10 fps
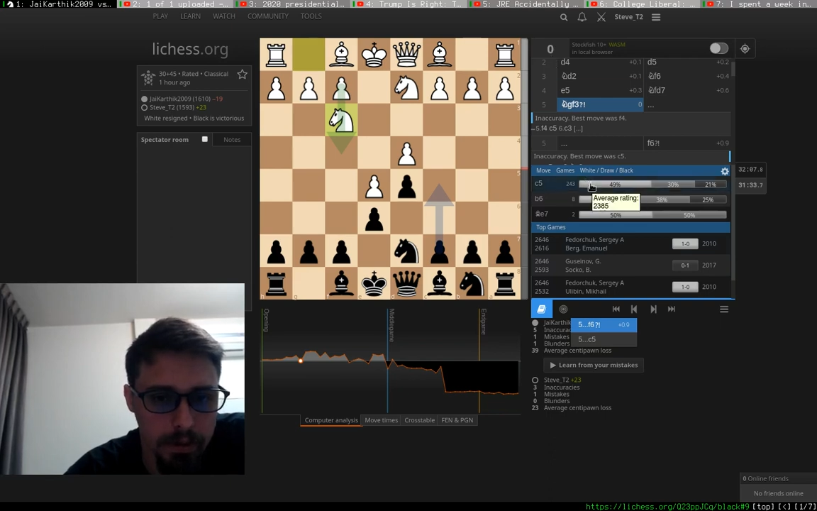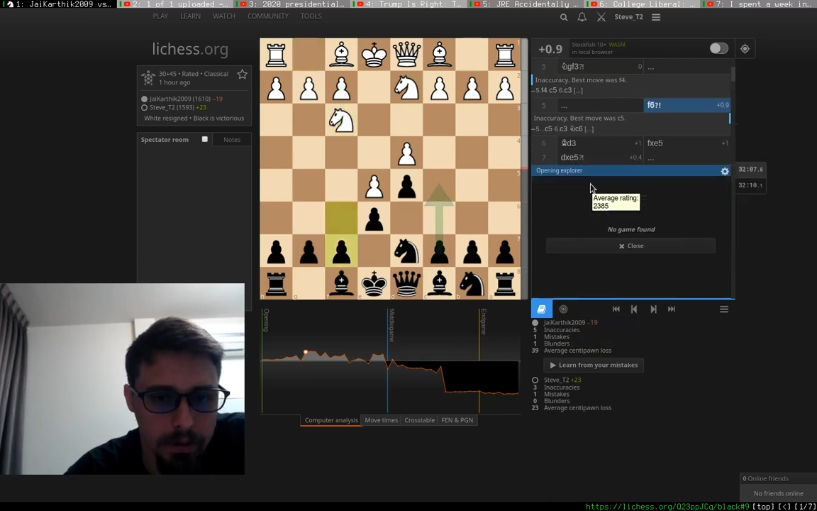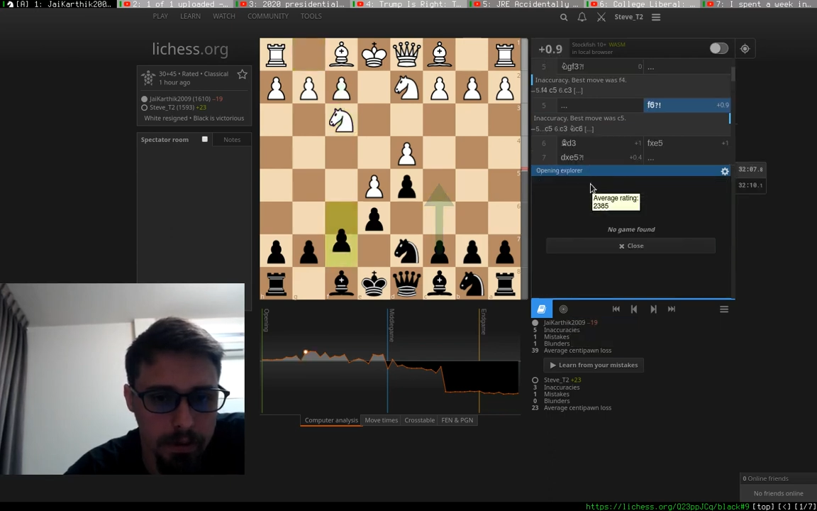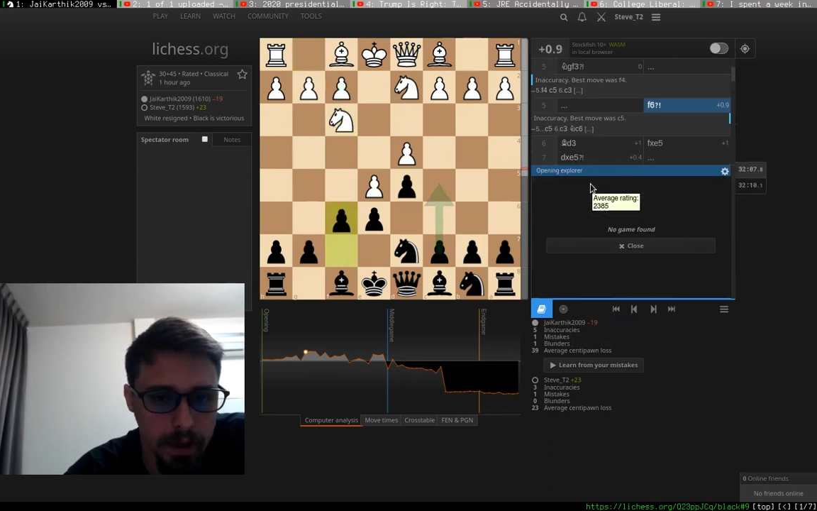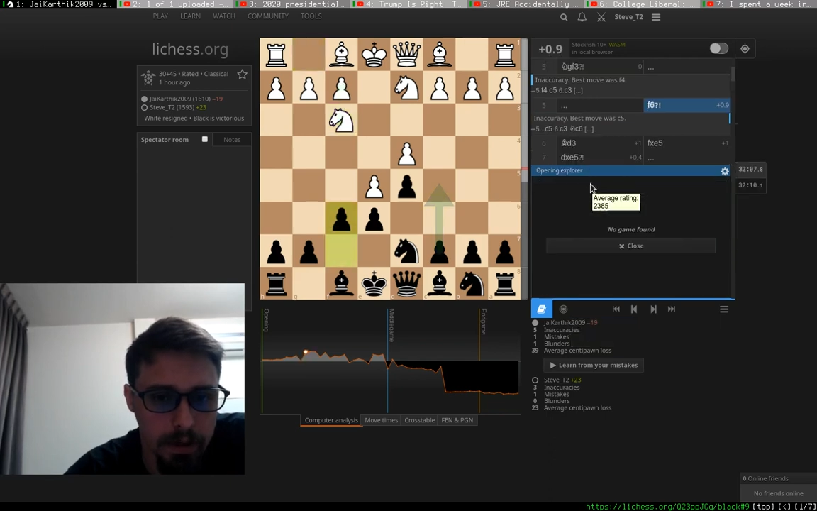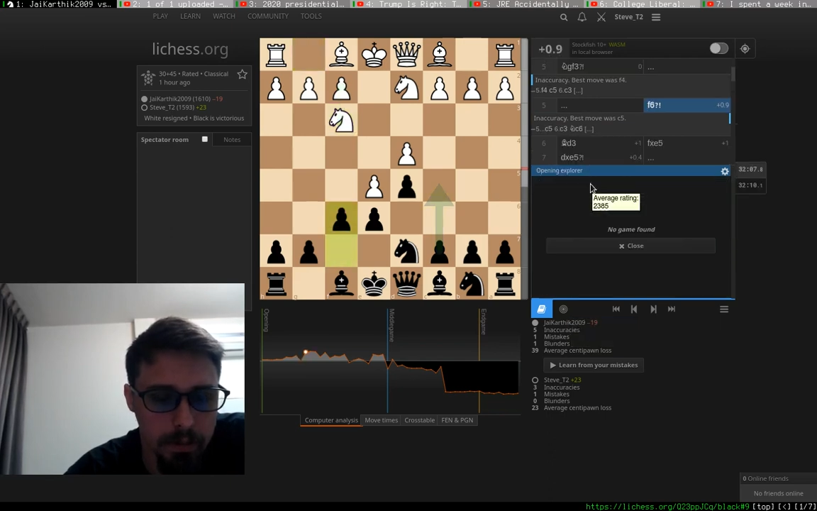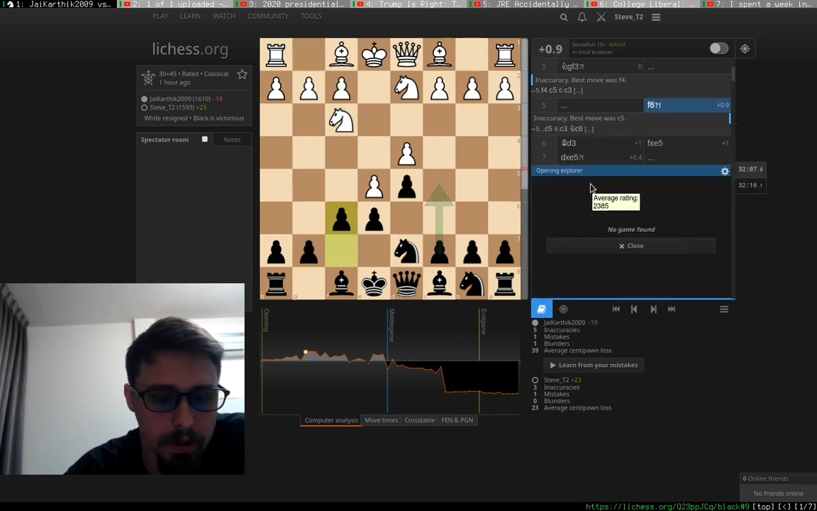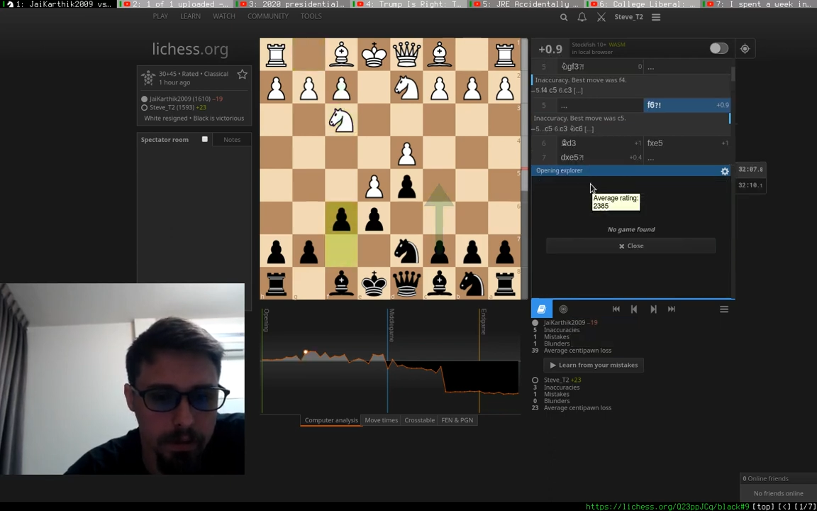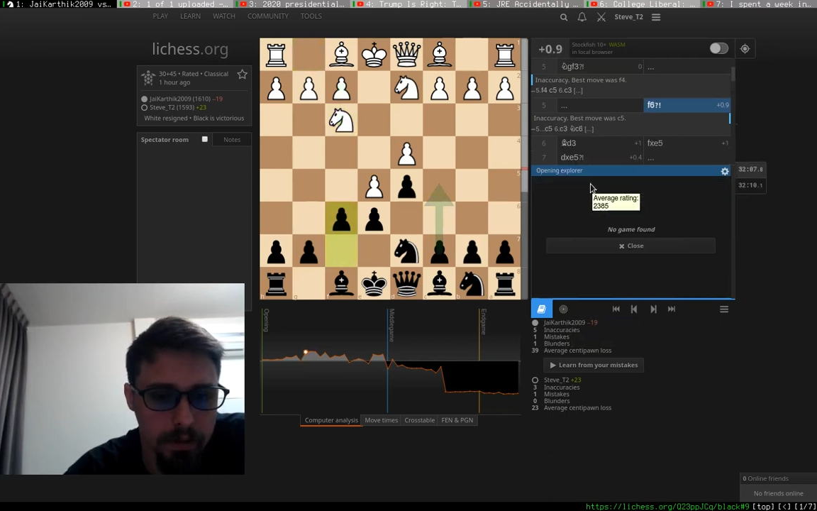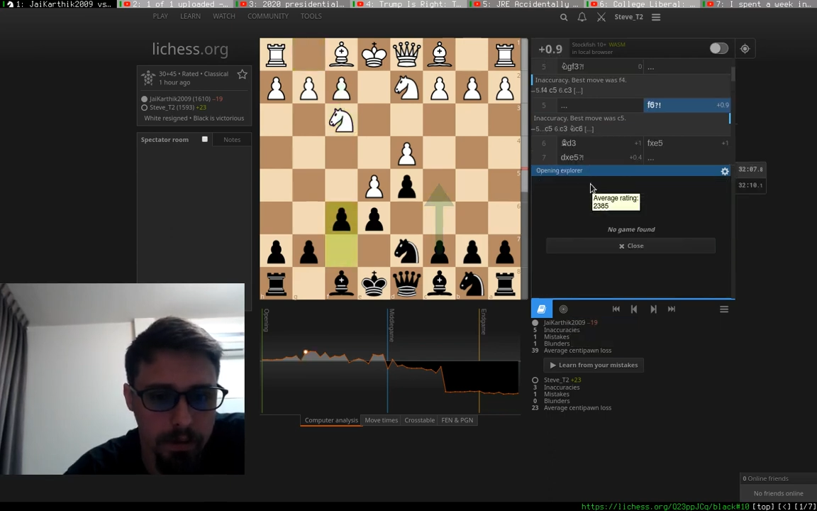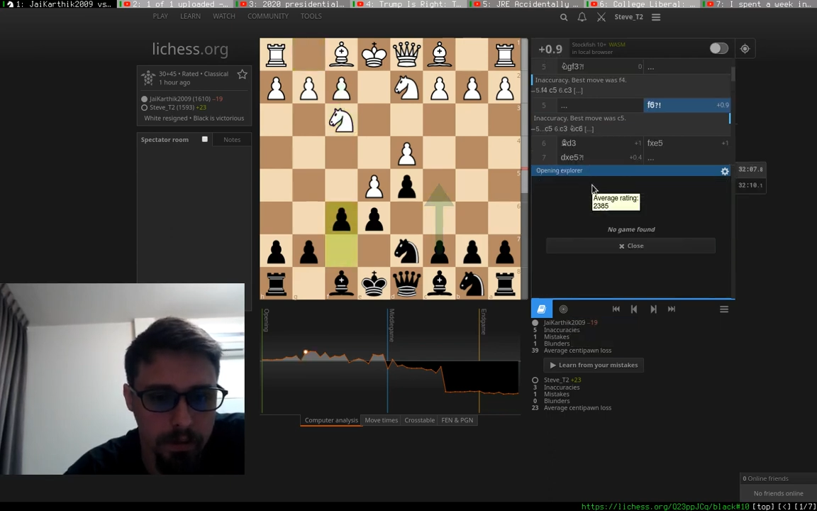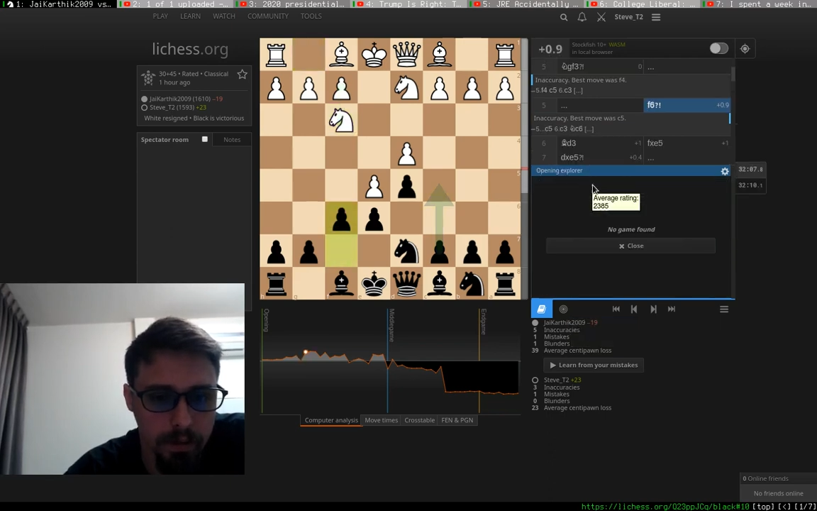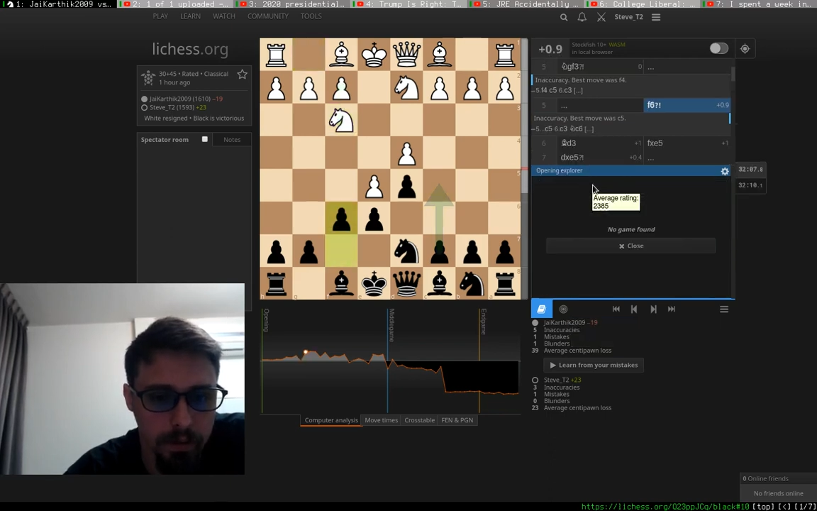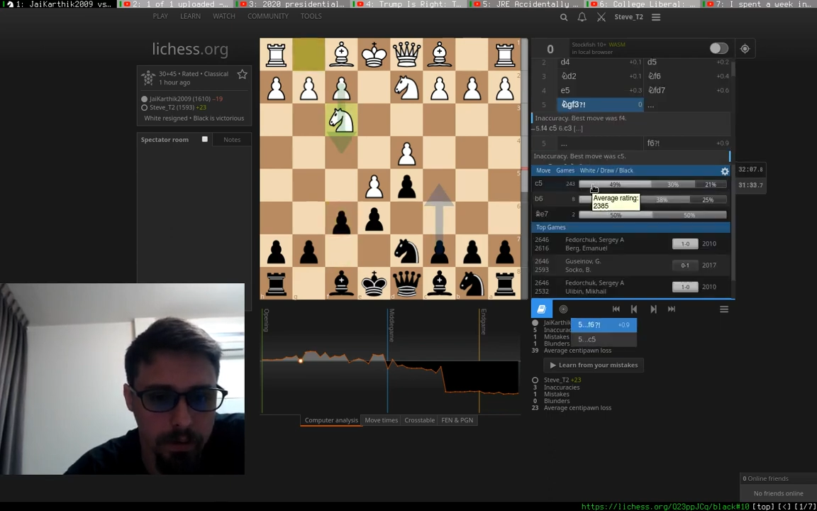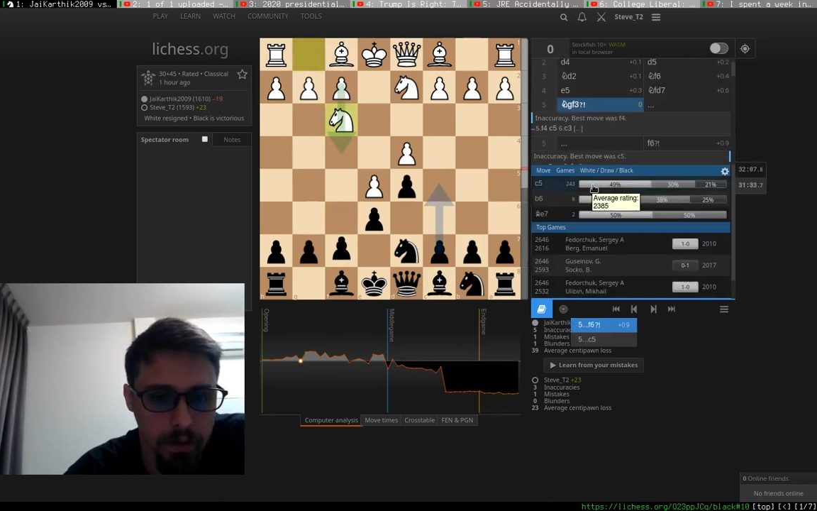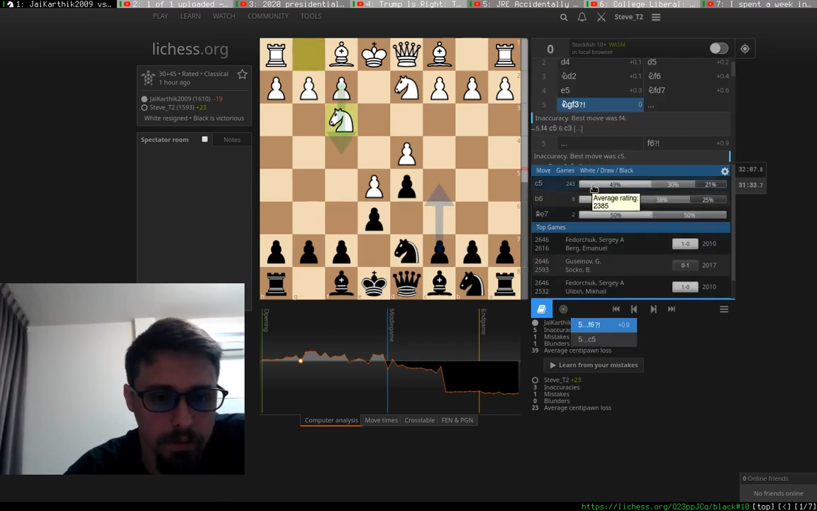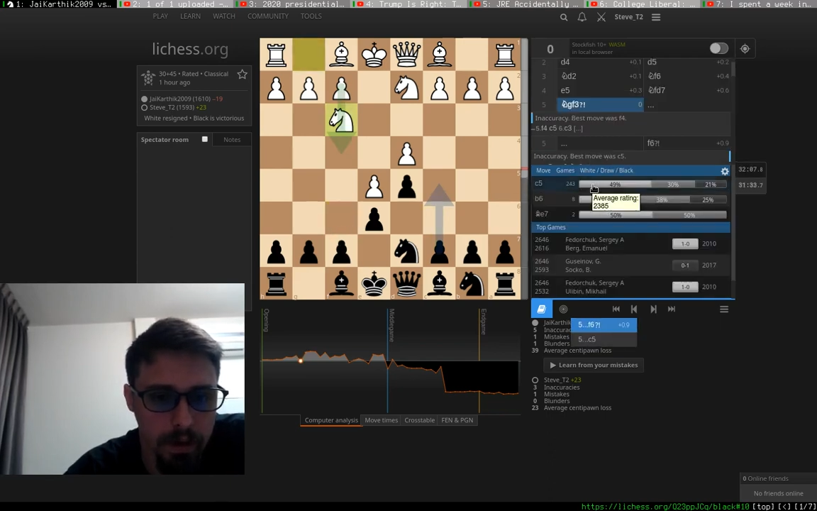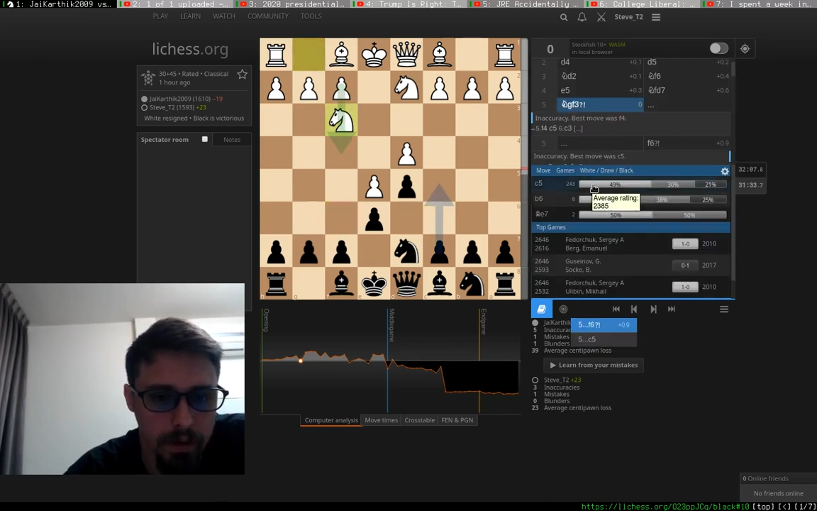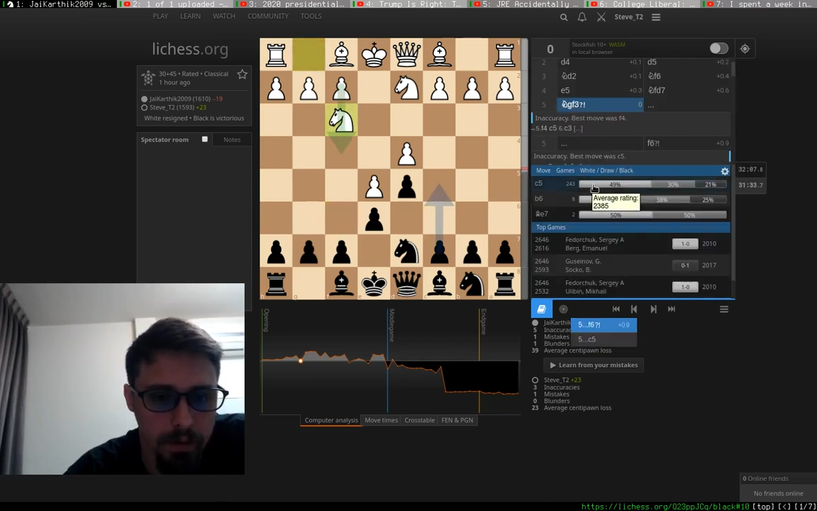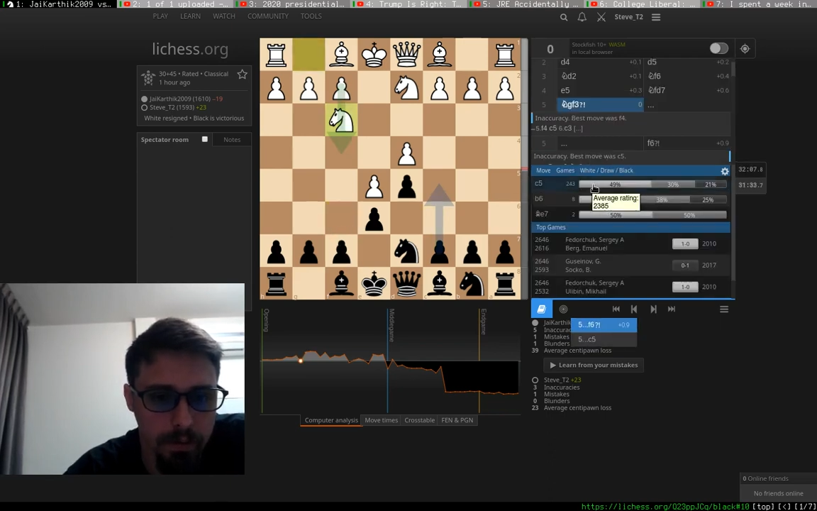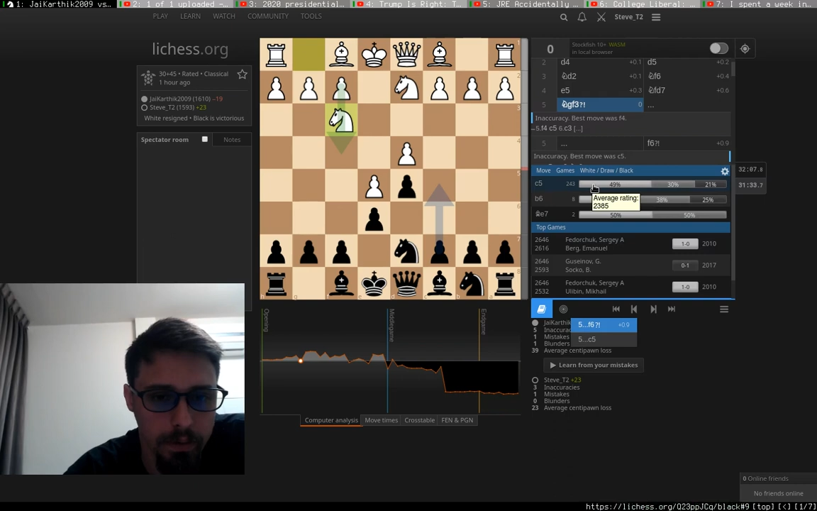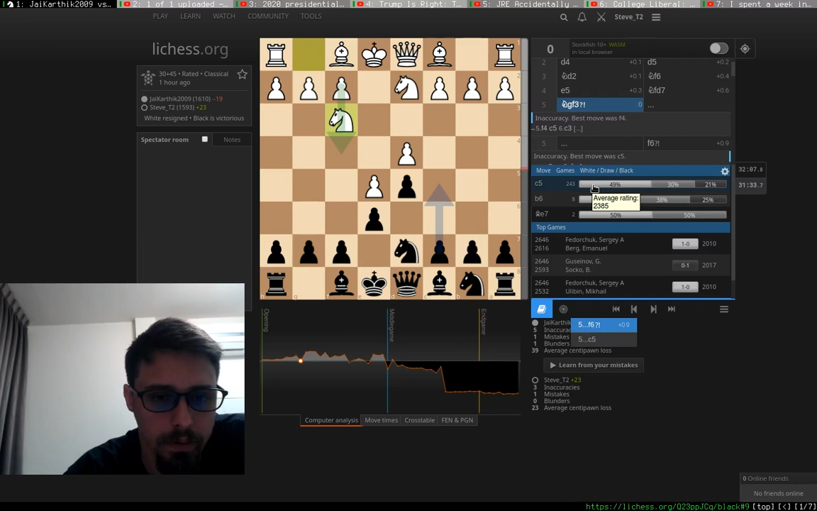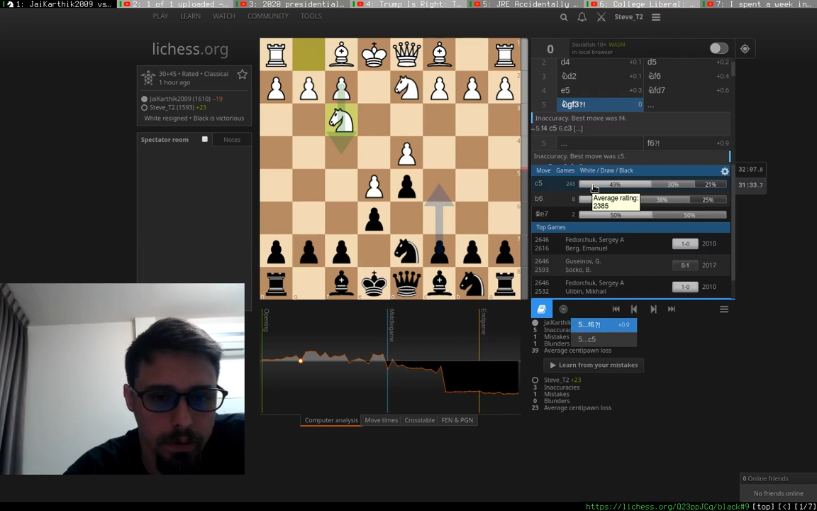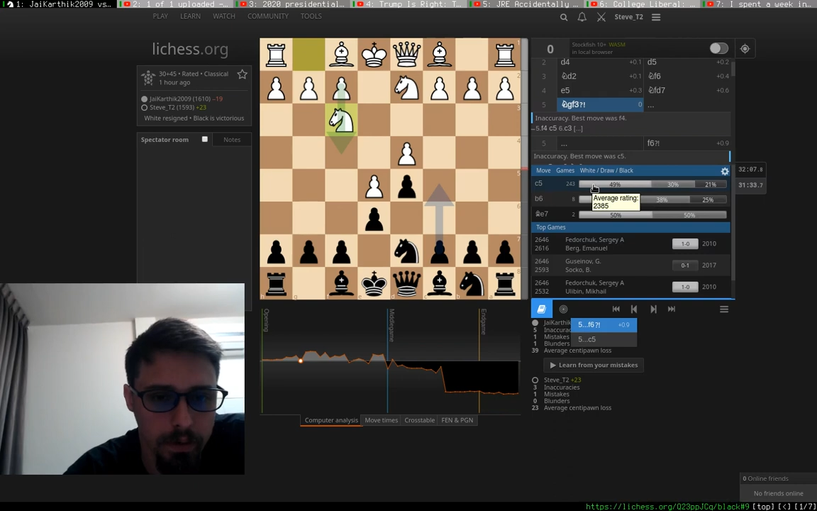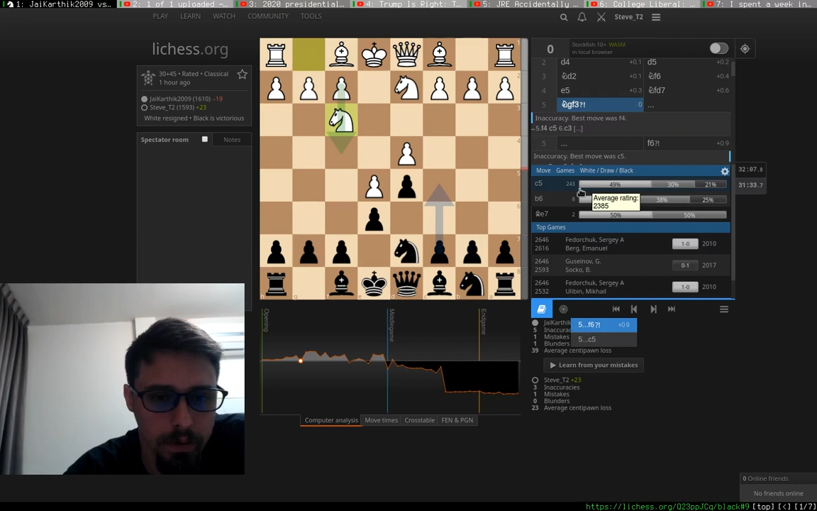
database shows an advantage for